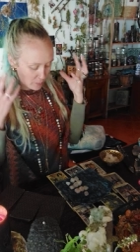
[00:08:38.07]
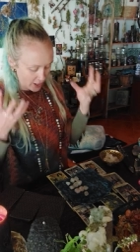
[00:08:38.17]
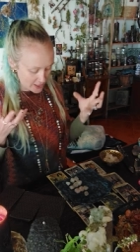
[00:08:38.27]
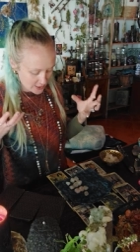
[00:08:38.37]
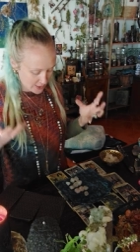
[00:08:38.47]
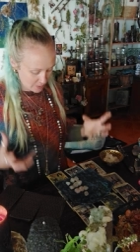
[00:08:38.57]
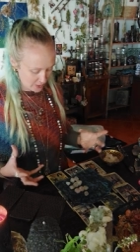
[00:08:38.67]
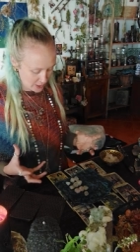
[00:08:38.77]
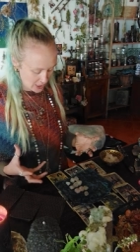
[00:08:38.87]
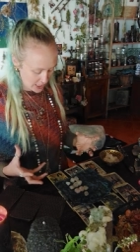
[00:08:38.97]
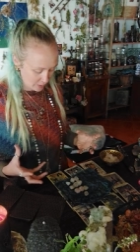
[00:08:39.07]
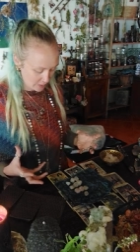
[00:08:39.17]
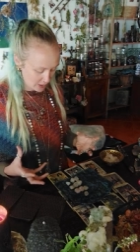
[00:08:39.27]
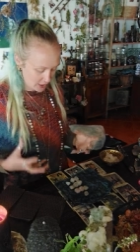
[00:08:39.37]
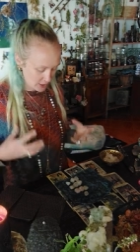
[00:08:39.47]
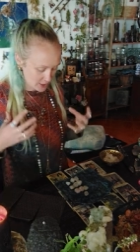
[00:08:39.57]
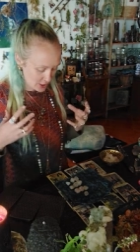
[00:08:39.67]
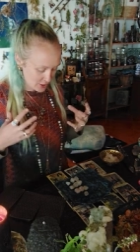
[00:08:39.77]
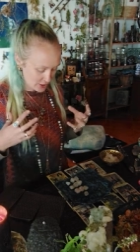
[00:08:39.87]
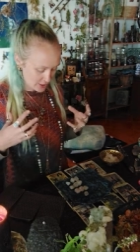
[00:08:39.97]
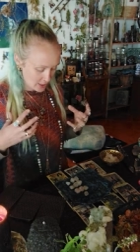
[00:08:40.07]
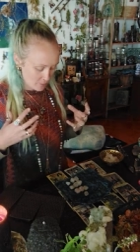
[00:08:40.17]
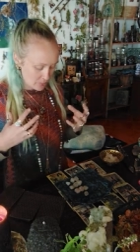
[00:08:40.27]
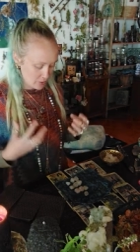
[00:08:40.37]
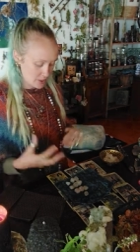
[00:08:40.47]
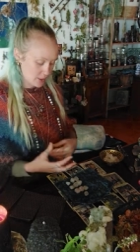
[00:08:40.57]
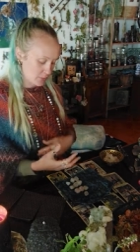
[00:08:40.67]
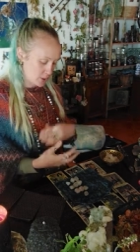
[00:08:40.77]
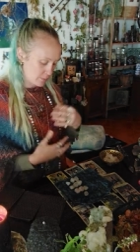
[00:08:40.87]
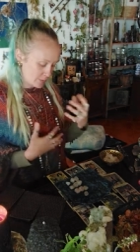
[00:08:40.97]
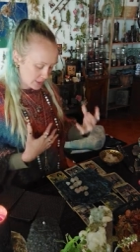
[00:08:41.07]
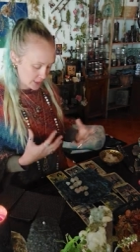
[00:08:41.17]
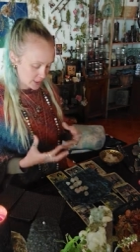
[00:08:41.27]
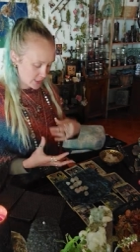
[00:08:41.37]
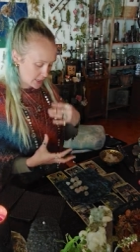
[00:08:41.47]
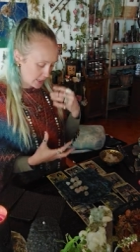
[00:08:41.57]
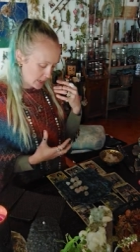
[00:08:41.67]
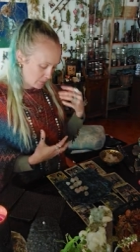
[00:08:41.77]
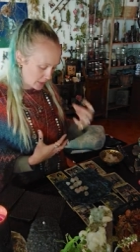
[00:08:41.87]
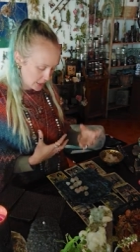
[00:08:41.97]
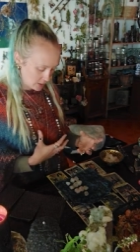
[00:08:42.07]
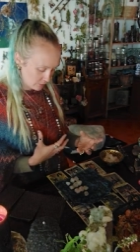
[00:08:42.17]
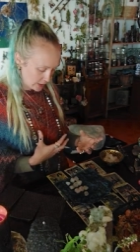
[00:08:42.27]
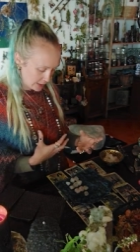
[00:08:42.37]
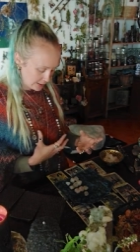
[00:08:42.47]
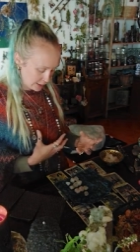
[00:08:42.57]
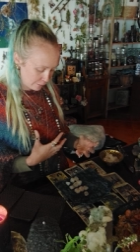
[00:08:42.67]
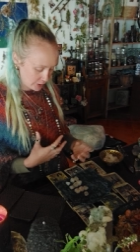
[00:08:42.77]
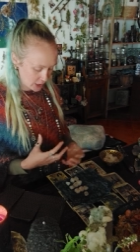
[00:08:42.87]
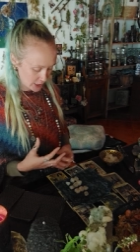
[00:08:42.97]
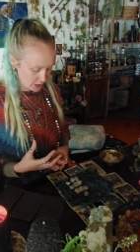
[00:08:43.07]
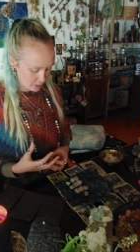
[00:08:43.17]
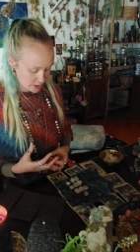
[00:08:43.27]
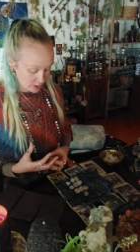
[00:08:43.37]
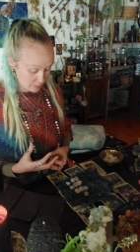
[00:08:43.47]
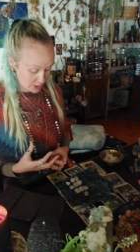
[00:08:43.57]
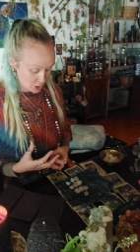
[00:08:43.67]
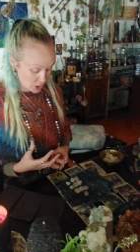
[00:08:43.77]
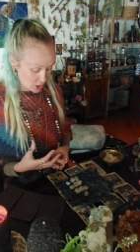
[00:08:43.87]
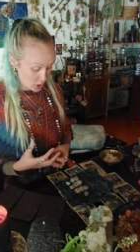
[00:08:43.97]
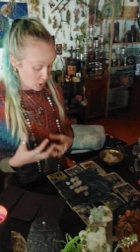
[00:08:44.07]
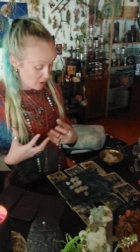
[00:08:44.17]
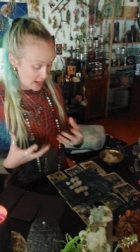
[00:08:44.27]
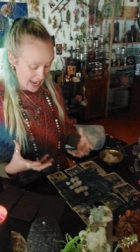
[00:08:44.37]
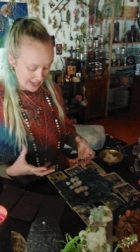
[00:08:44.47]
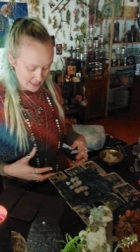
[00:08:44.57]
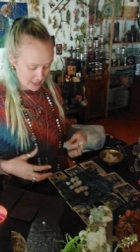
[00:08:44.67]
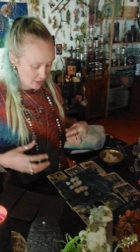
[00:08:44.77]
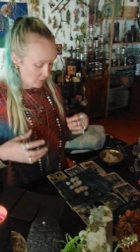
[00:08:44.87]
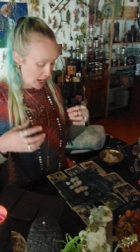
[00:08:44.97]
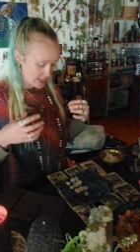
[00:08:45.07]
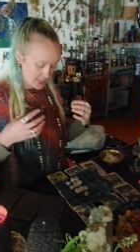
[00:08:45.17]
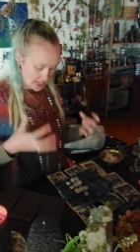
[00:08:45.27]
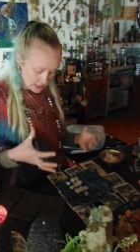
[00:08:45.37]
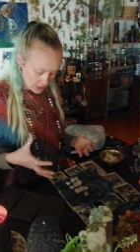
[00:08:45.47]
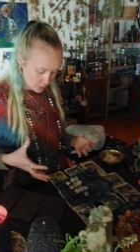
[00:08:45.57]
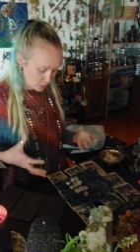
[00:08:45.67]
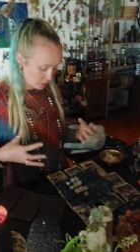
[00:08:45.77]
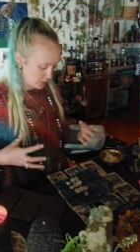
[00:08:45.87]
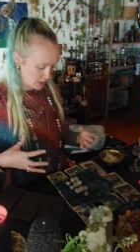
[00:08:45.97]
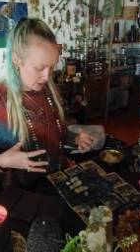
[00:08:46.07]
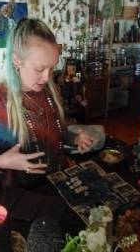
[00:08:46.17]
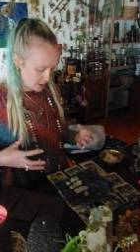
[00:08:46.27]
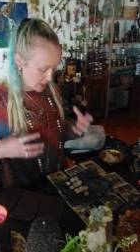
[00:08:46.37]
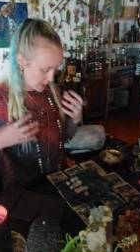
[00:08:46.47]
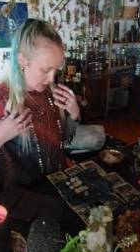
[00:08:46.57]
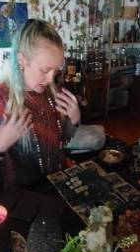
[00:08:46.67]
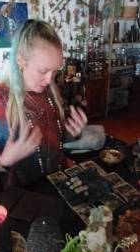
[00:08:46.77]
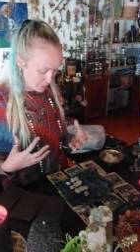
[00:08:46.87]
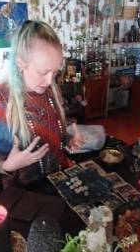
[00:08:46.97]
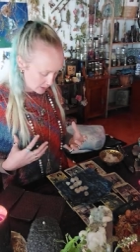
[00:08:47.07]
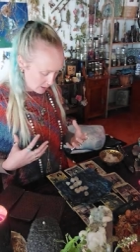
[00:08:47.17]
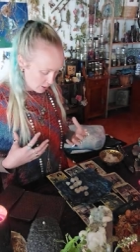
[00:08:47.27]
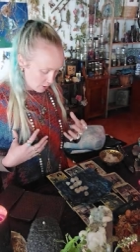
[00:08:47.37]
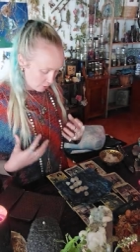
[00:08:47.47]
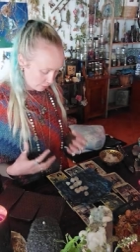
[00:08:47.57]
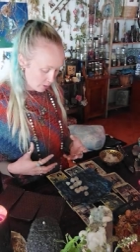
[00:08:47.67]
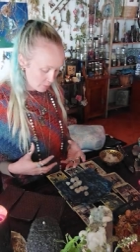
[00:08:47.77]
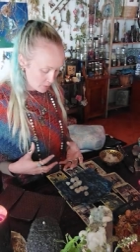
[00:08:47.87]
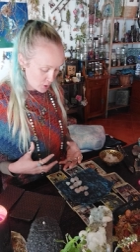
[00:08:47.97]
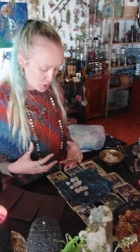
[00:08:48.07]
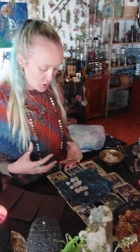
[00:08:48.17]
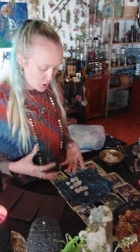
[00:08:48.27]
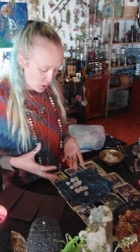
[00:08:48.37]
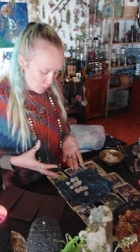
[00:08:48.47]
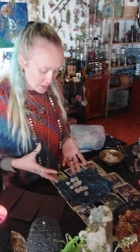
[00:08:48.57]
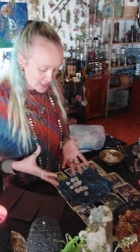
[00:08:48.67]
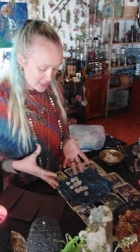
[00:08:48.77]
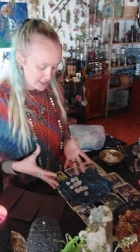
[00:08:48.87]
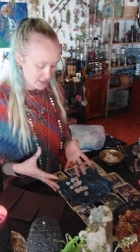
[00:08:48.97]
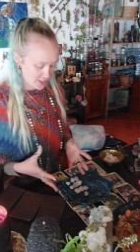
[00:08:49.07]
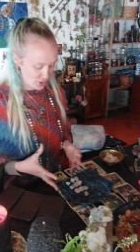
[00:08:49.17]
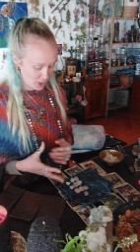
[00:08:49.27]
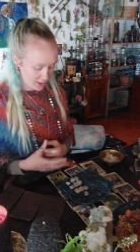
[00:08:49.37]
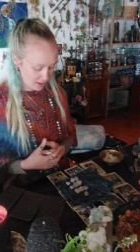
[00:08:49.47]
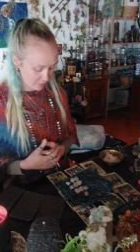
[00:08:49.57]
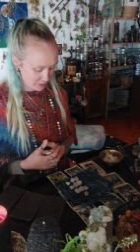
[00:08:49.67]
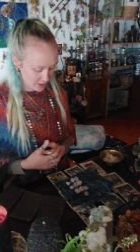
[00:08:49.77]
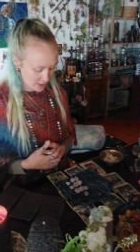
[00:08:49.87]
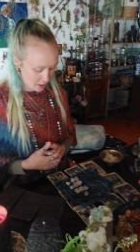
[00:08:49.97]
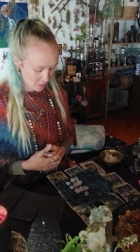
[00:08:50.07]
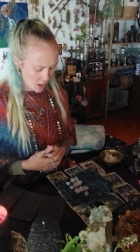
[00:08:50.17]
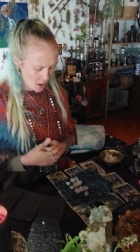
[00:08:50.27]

your brain so much. And I feel like in turn, there are so much abilities that are coming out of that. I feel like there is so much creative and technical abilities that are coming from you going down this journey of yourself,